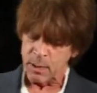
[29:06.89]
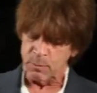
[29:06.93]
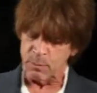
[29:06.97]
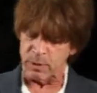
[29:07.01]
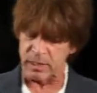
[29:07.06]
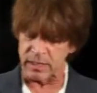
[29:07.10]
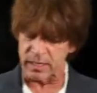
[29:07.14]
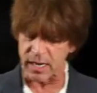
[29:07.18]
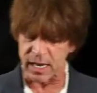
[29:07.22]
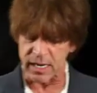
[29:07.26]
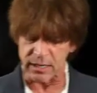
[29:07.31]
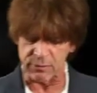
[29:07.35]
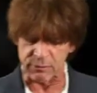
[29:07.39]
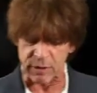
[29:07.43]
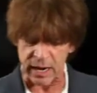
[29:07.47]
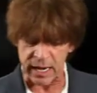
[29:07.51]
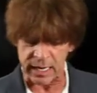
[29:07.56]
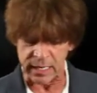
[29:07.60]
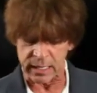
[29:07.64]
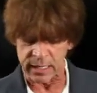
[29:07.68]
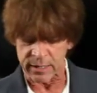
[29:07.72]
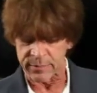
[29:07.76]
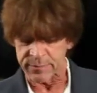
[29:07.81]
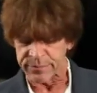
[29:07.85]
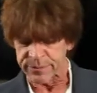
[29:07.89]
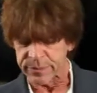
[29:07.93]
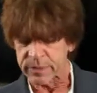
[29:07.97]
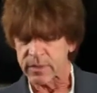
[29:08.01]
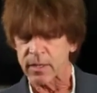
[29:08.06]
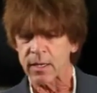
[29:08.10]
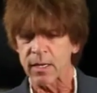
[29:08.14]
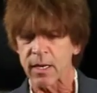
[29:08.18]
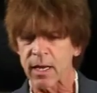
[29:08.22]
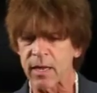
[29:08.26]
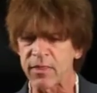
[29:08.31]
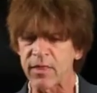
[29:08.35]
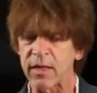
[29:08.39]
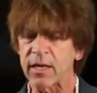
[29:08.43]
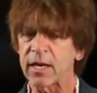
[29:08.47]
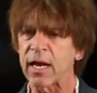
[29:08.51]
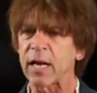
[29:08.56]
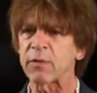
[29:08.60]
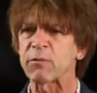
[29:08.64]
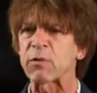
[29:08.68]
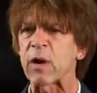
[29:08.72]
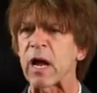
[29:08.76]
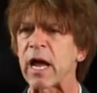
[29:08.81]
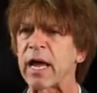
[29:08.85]
But at any rate, and then
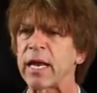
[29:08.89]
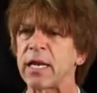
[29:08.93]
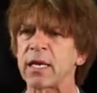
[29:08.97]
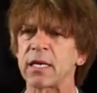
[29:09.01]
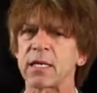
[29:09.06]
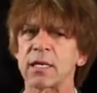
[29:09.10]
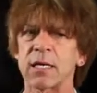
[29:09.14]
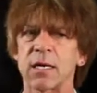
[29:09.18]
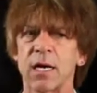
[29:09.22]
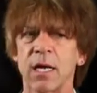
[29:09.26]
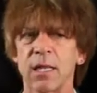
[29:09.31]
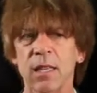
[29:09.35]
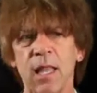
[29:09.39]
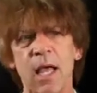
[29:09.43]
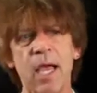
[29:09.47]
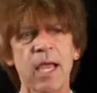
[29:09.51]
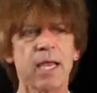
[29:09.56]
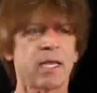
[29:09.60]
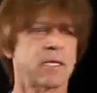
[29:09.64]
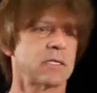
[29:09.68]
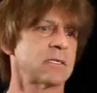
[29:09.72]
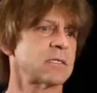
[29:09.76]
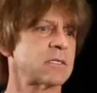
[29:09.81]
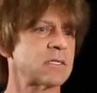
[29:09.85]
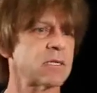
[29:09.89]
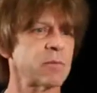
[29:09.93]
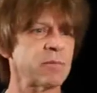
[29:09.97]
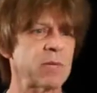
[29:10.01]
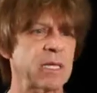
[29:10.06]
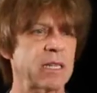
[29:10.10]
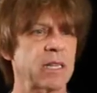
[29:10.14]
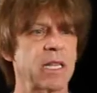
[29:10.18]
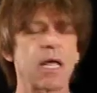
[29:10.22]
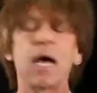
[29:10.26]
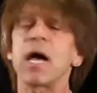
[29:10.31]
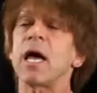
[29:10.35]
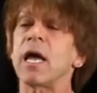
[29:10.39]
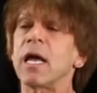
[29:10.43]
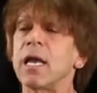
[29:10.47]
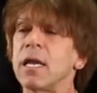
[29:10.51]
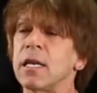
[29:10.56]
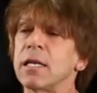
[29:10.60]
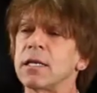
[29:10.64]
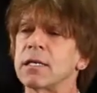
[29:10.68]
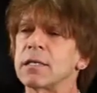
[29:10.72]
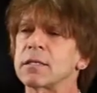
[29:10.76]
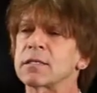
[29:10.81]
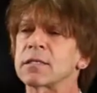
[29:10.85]
I'd write a light,
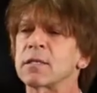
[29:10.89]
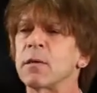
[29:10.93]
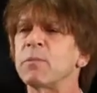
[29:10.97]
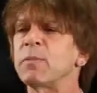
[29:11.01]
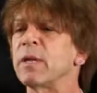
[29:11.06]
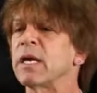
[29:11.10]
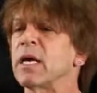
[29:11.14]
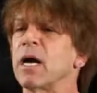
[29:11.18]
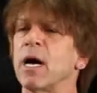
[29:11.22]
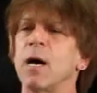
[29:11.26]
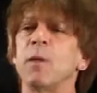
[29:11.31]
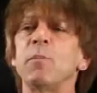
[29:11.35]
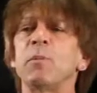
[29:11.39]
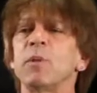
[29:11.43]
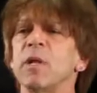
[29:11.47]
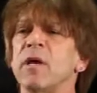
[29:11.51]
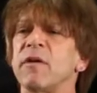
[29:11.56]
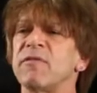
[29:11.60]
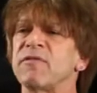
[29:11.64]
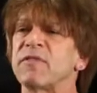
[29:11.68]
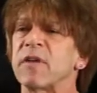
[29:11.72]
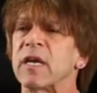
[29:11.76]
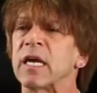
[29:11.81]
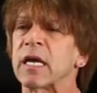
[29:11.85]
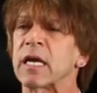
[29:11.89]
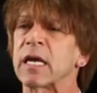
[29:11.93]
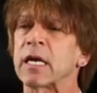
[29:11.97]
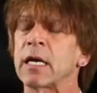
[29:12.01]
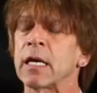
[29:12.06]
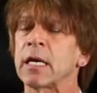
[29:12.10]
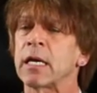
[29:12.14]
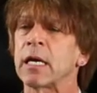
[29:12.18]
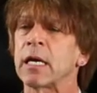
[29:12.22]
something uplifting.